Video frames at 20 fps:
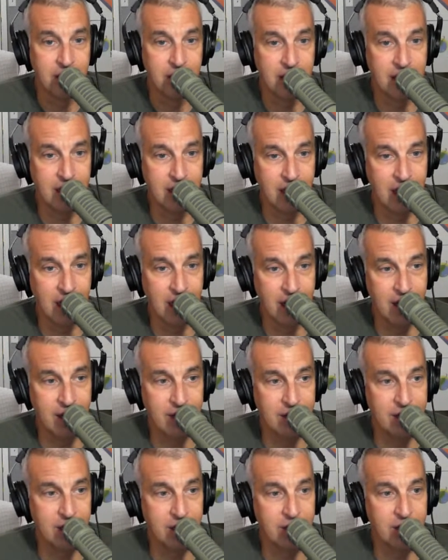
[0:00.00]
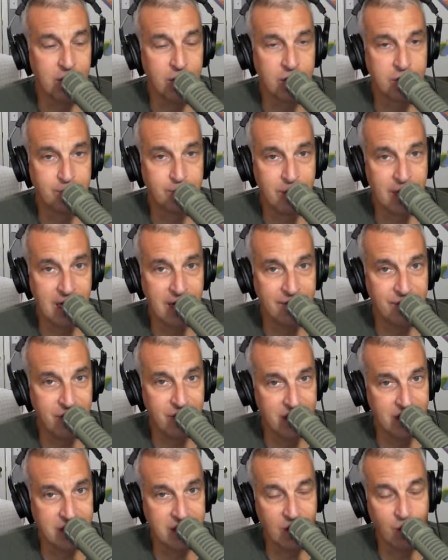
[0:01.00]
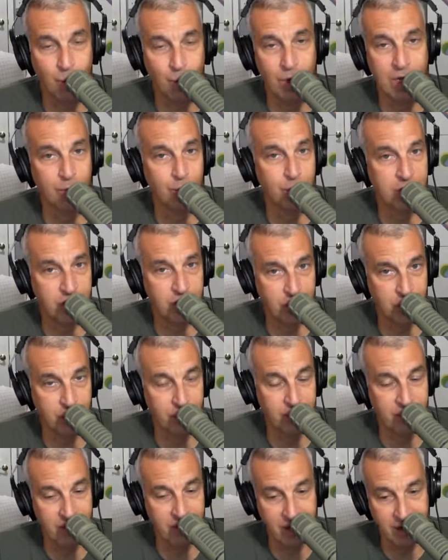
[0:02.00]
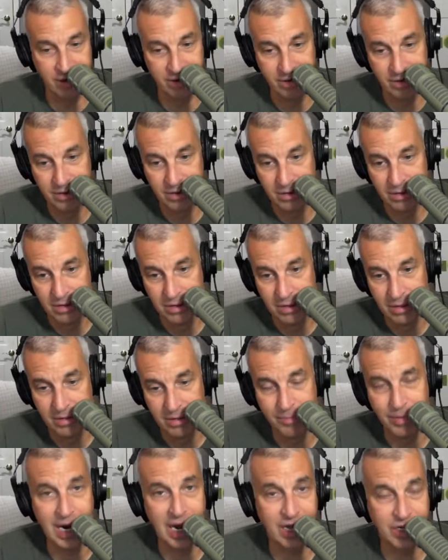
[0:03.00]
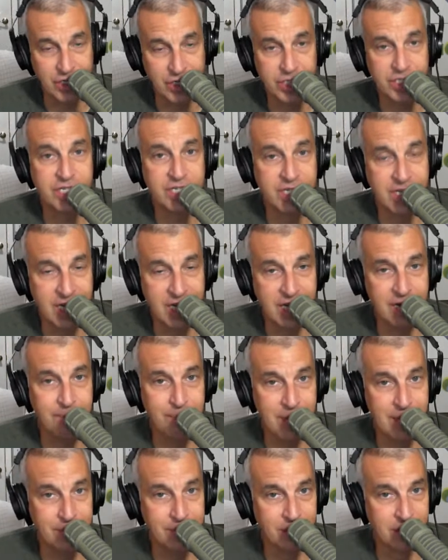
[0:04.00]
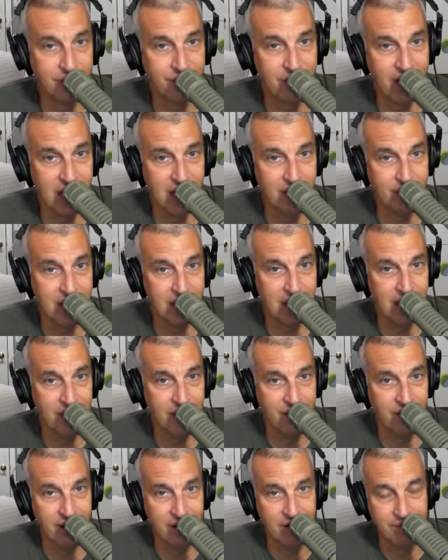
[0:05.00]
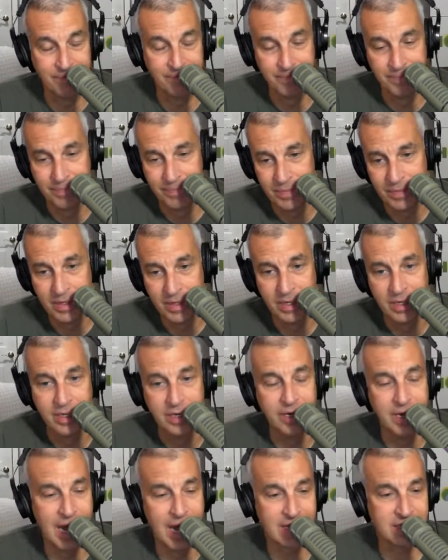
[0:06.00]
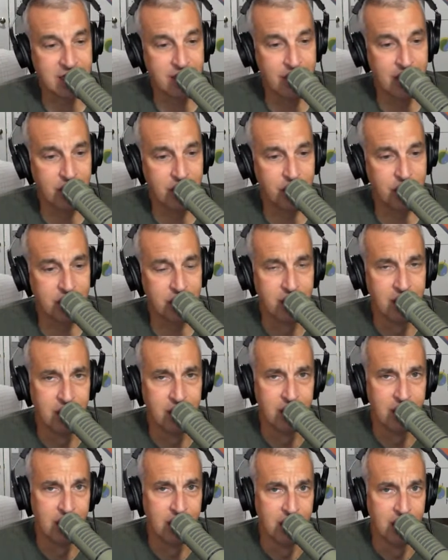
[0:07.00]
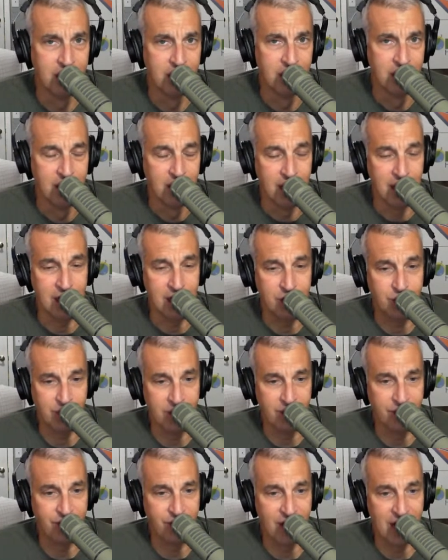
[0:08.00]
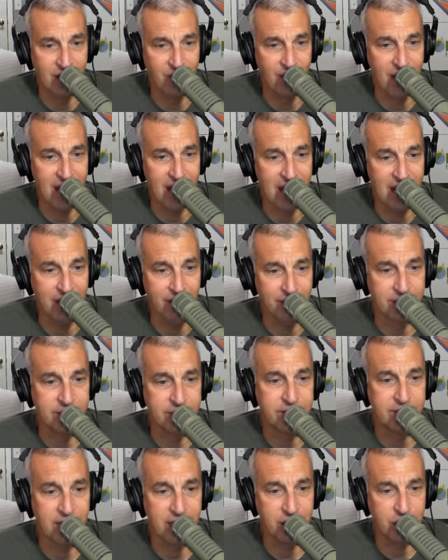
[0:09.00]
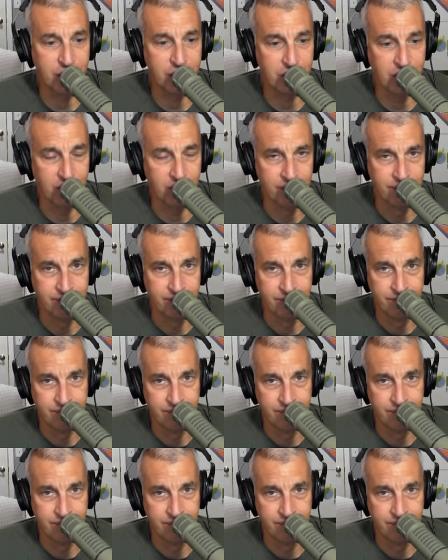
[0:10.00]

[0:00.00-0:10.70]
And there's plenty of things that will return there. But I just need people to follow me on there. Not to mention a Twitter follow at Eric Zane Show.